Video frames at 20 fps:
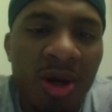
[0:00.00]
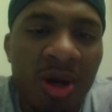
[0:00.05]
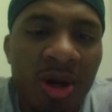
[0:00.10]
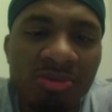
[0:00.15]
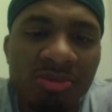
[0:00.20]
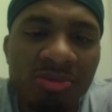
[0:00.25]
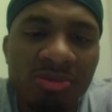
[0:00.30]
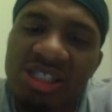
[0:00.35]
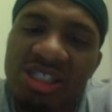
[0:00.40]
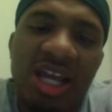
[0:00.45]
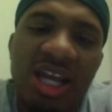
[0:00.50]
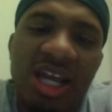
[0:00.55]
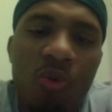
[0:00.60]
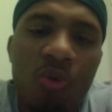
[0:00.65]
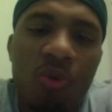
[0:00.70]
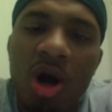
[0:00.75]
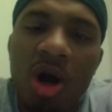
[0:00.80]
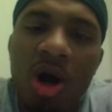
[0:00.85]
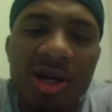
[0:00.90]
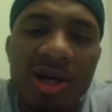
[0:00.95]
him, just like
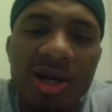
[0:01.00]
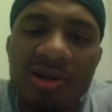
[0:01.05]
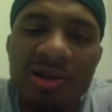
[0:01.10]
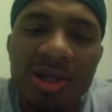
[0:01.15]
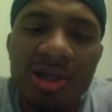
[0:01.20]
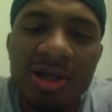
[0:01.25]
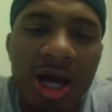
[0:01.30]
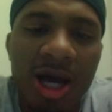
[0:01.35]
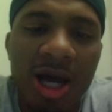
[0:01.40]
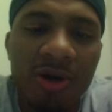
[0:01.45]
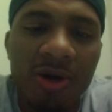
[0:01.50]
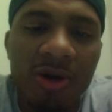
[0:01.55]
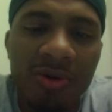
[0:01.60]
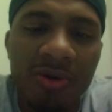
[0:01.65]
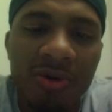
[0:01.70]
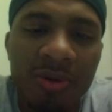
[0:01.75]
walking out the locker room.